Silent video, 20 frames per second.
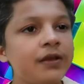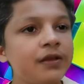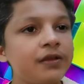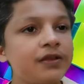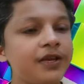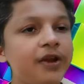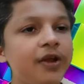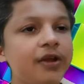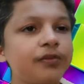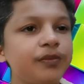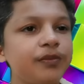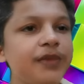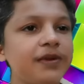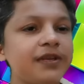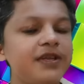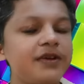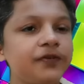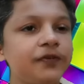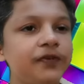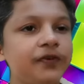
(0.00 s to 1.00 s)
The Rock may be
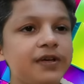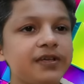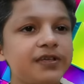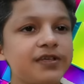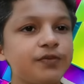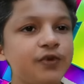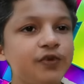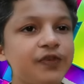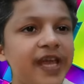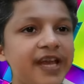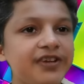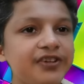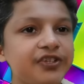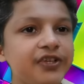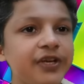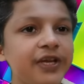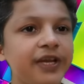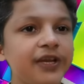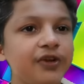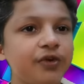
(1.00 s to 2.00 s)
the first movie
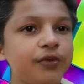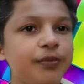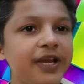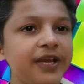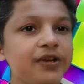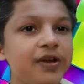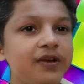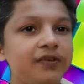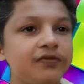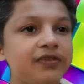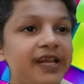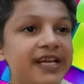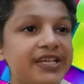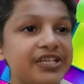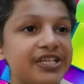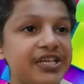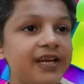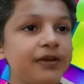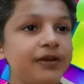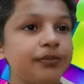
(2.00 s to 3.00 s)
action hero made of
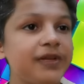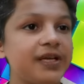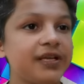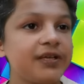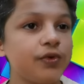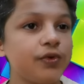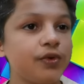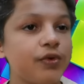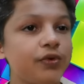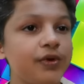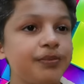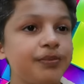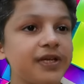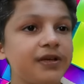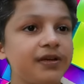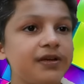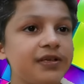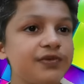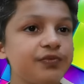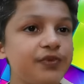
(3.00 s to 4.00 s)
flesh and blood who
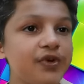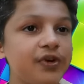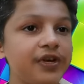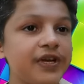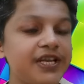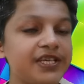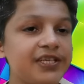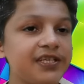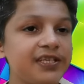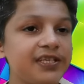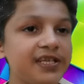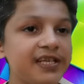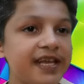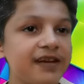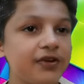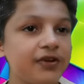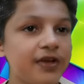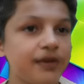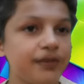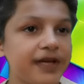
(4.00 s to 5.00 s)
appears more digital than
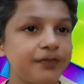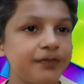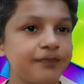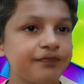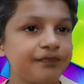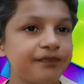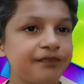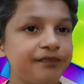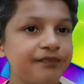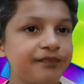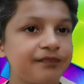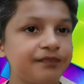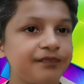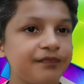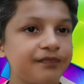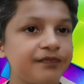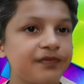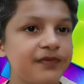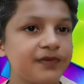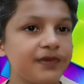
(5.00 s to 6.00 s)
human.
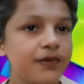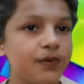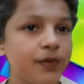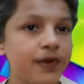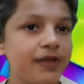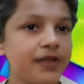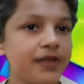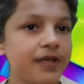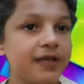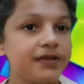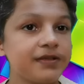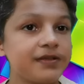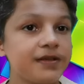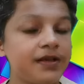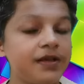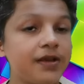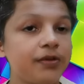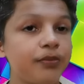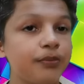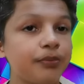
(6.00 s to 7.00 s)
So with his
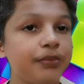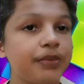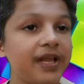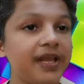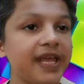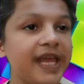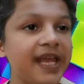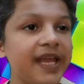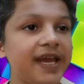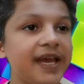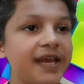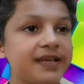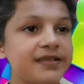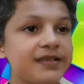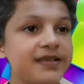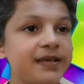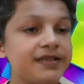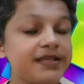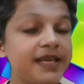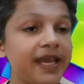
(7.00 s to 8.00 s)
bulging eyes,
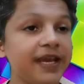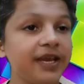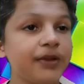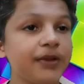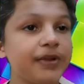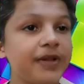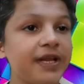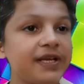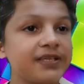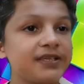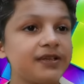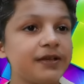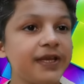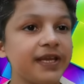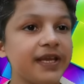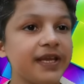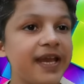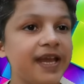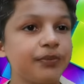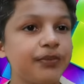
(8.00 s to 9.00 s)
skinny plucked
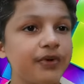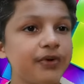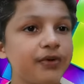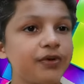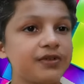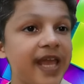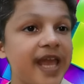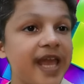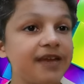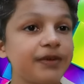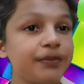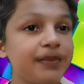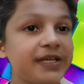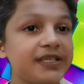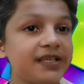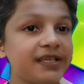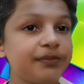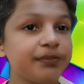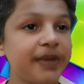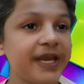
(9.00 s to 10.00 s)
looking eyebrows, heavy
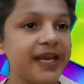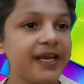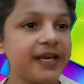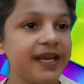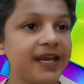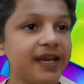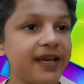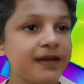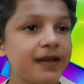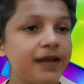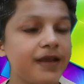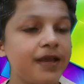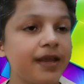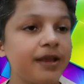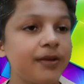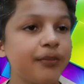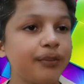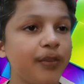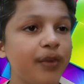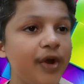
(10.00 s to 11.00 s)
metal mane eh?
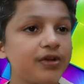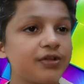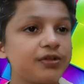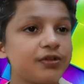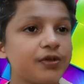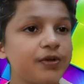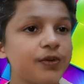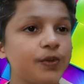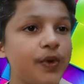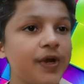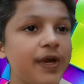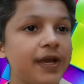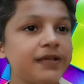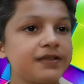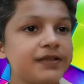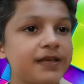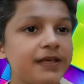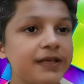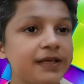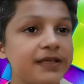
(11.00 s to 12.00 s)
monotone
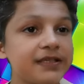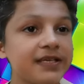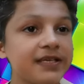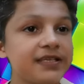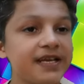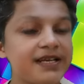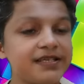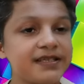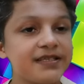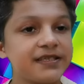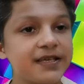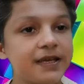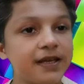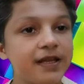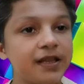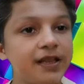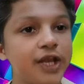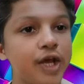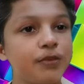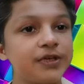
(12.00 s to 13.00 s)
voice, he suggests a
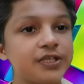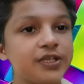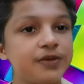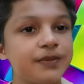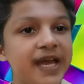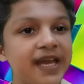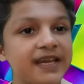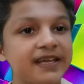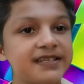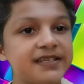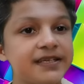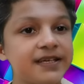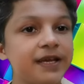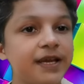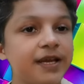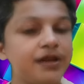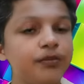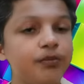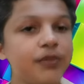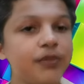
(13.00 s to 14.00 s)
lobotomized
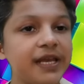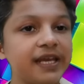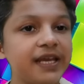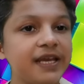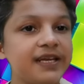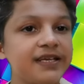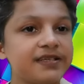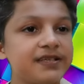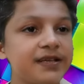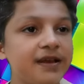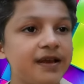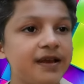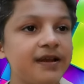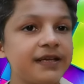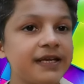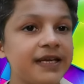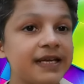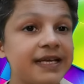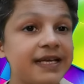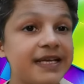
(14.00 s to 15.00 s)
Billy Crystal
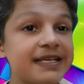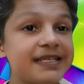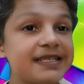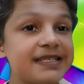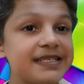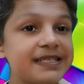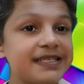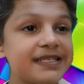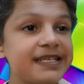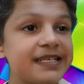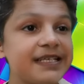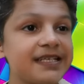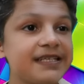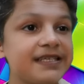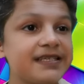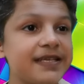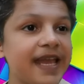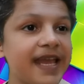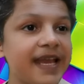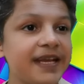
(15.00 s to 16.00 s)
on
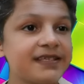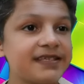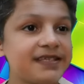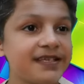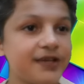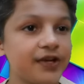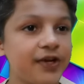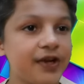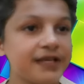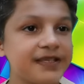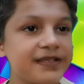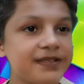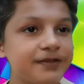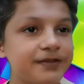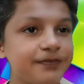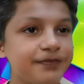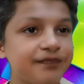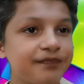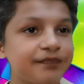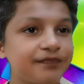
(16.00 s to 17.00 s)
stilts and steroids.
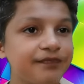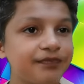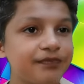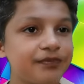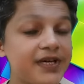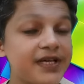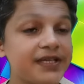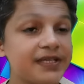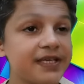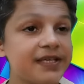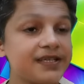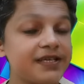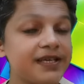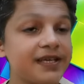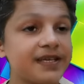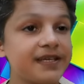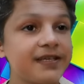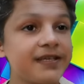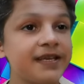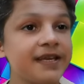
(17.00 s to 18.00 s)
But it's
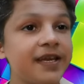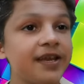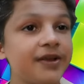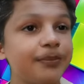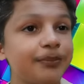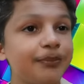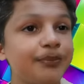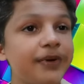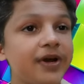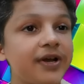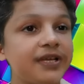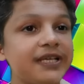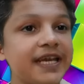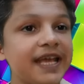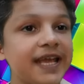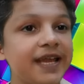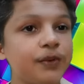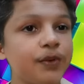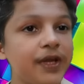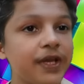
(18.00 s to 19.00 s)
his body
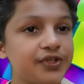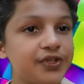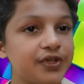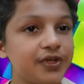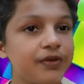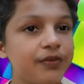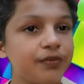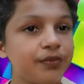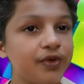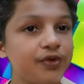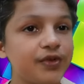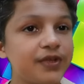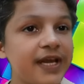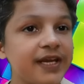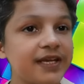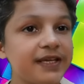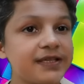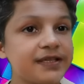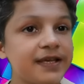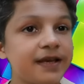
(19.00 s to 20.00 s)
language more than
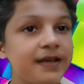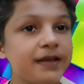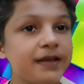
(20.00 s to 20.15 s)
his